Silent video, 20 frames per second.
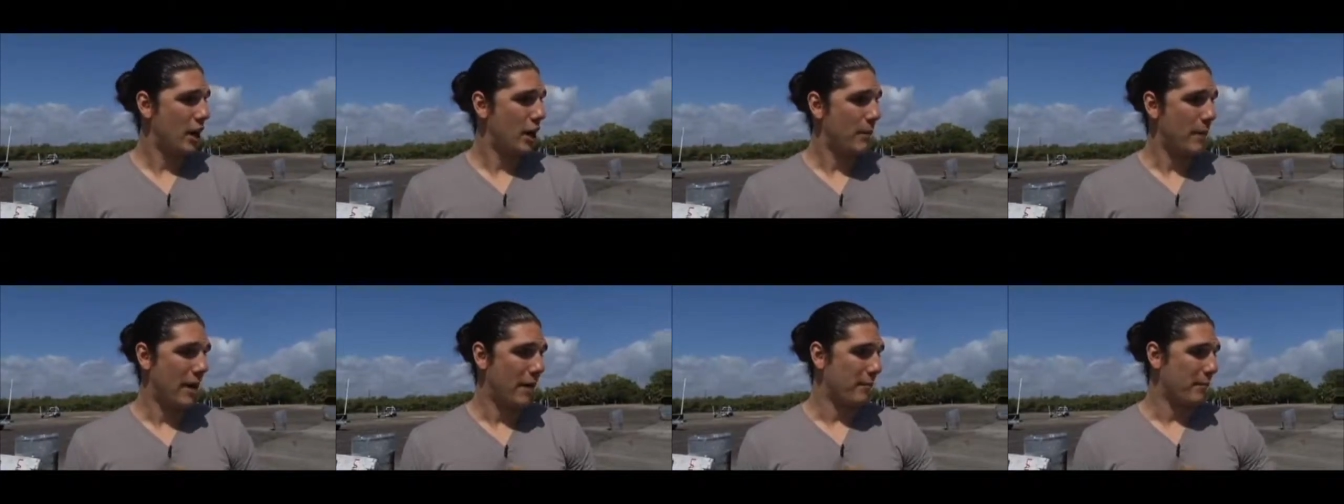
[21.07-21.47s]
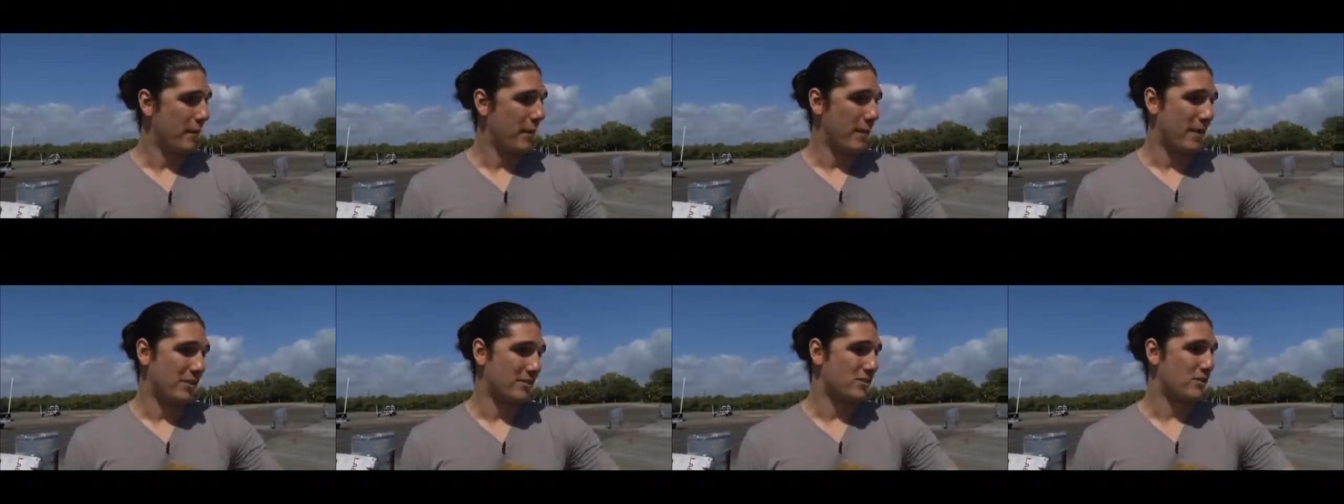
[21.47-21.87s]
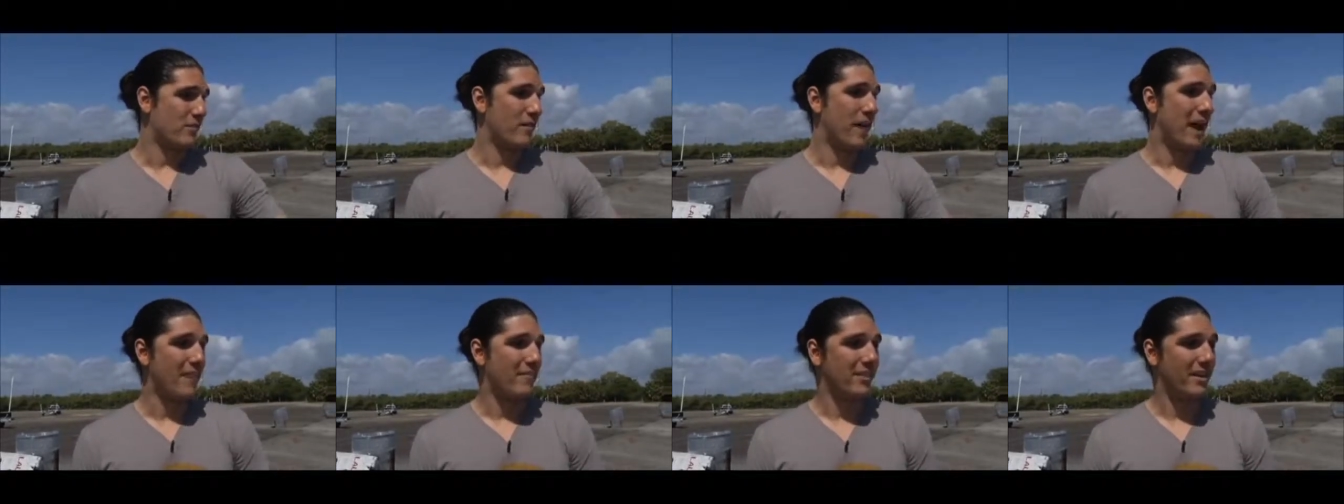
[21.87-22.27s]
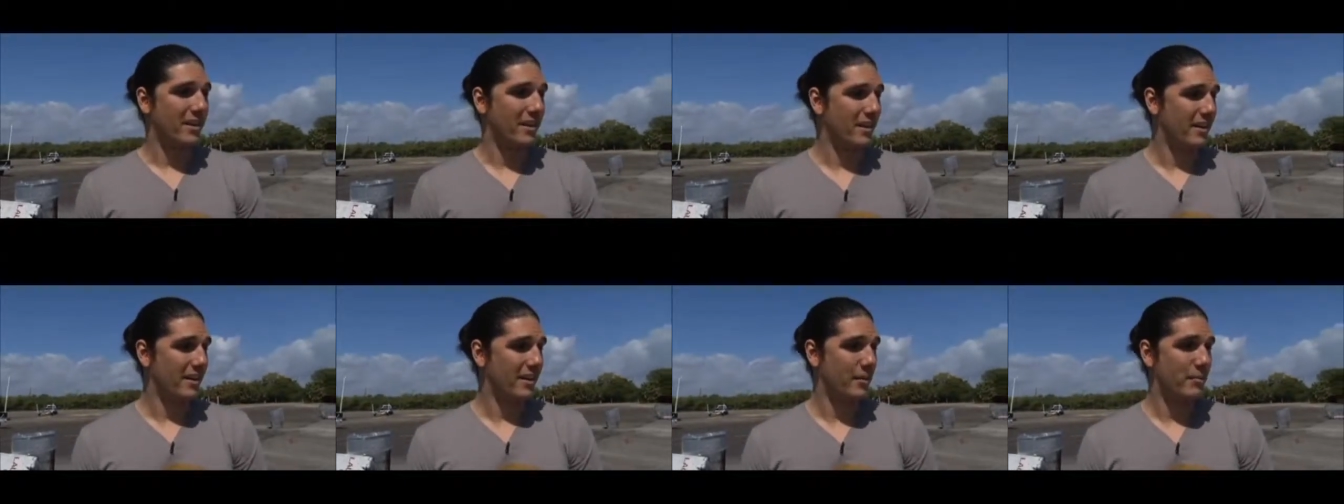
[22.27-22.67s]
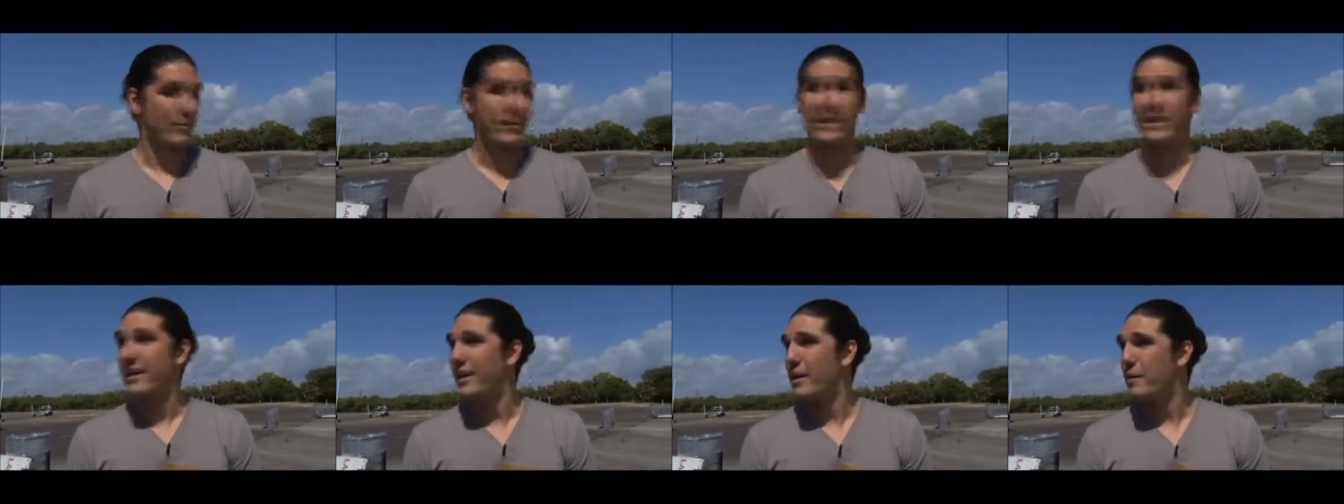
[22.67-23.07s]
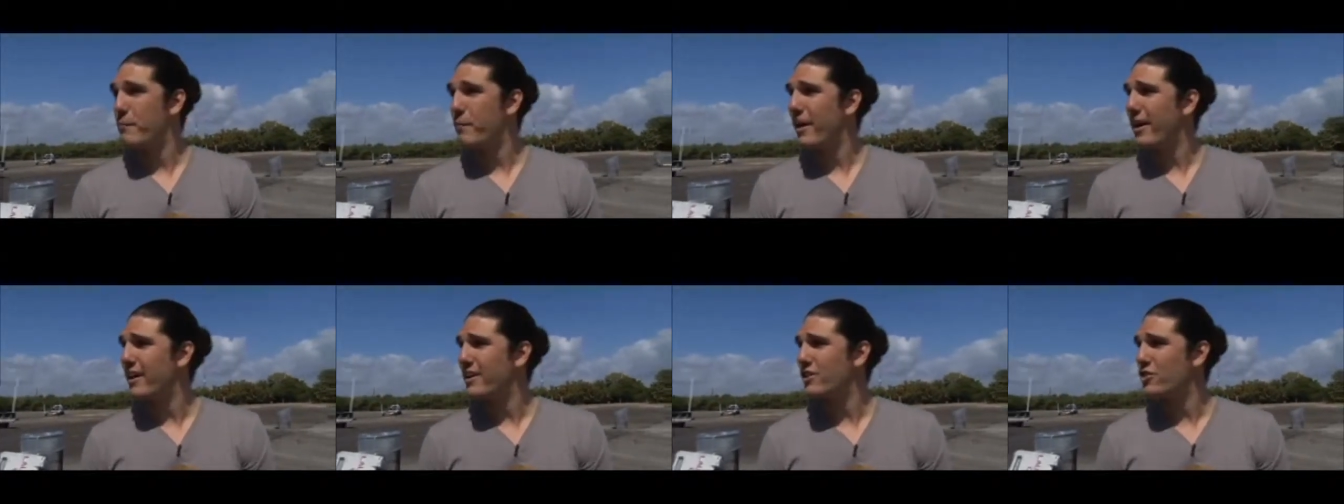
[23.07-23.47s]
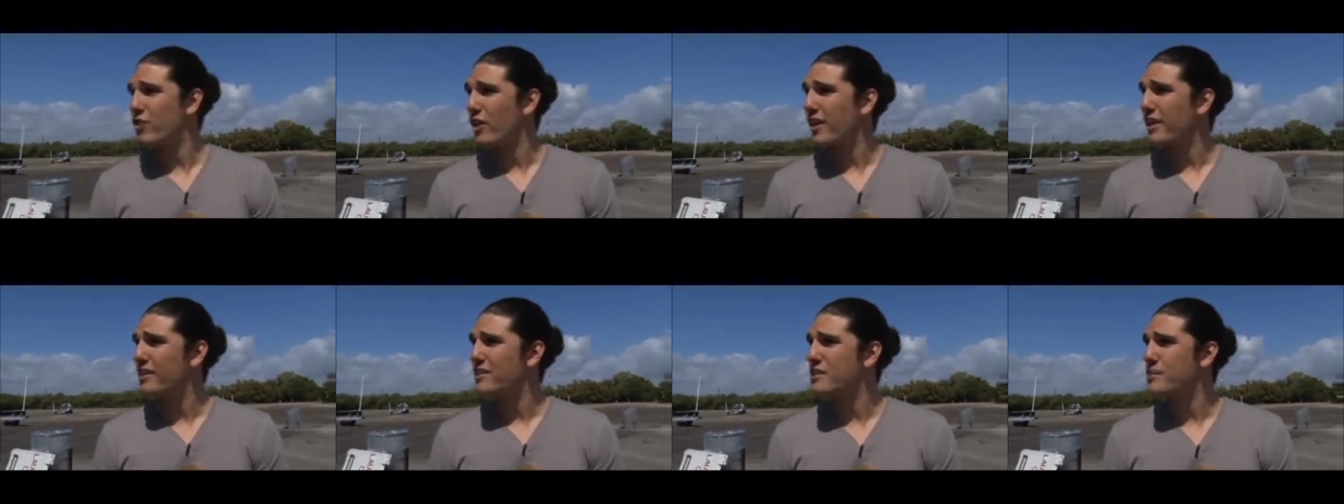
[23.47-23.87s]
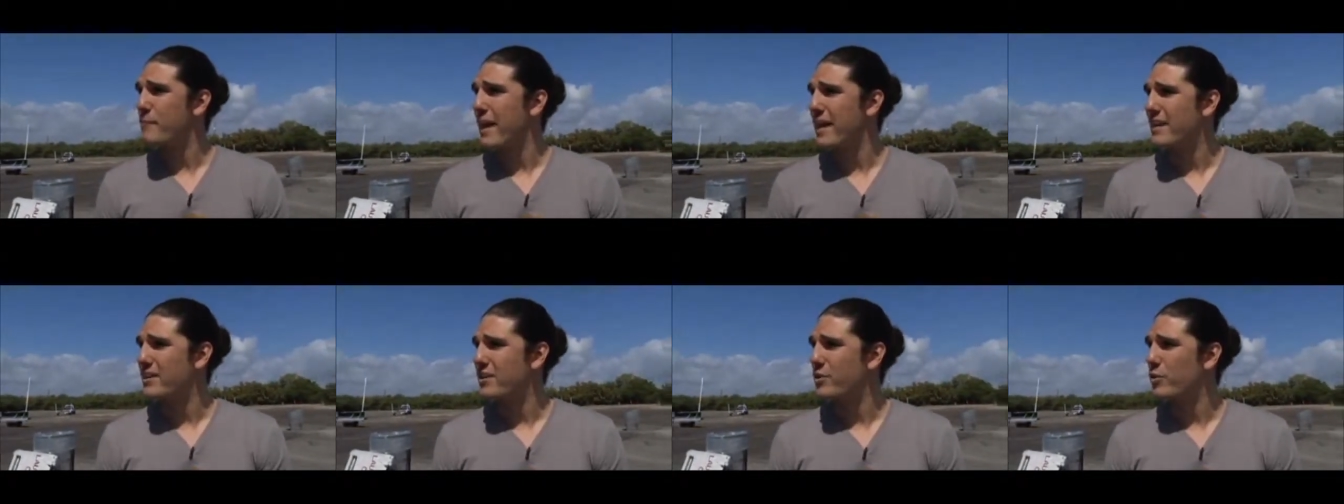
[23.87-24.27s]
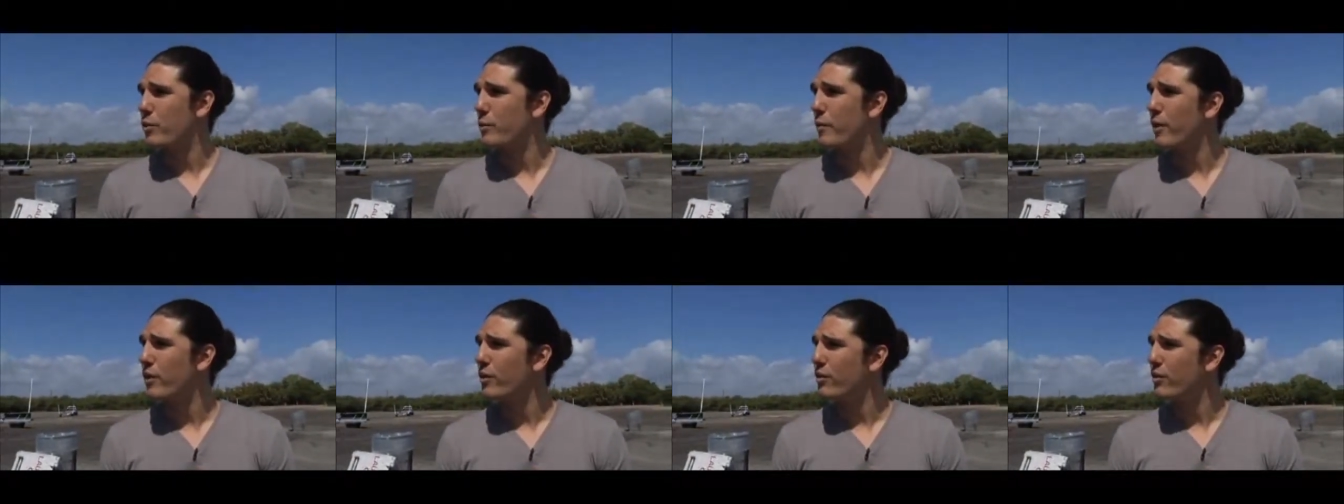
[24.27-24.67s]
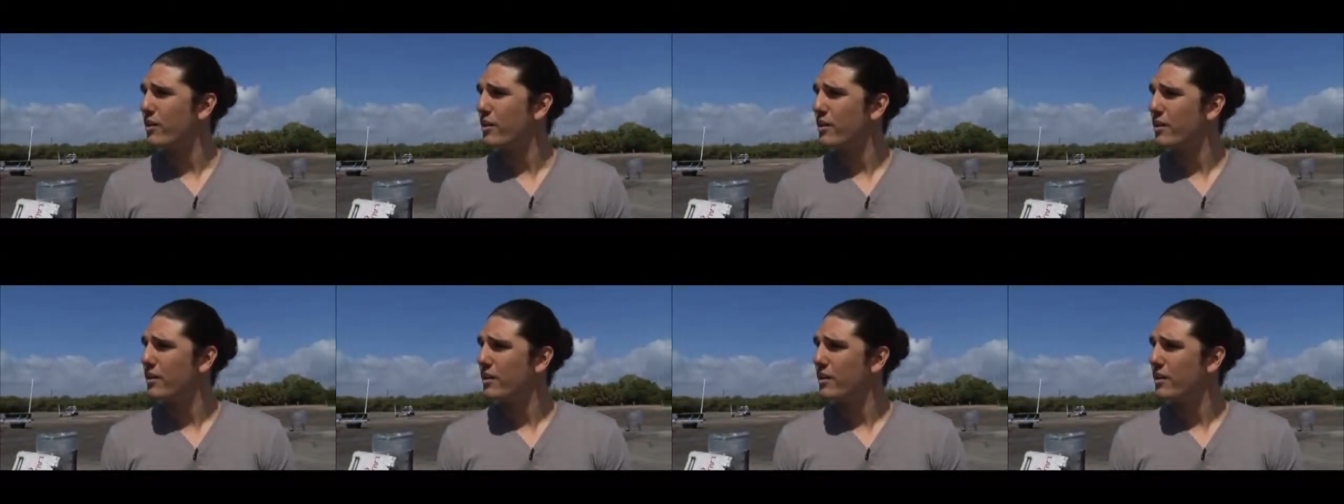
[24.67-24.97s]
about about surviving uh, being hit by a truck and smashed into a boat.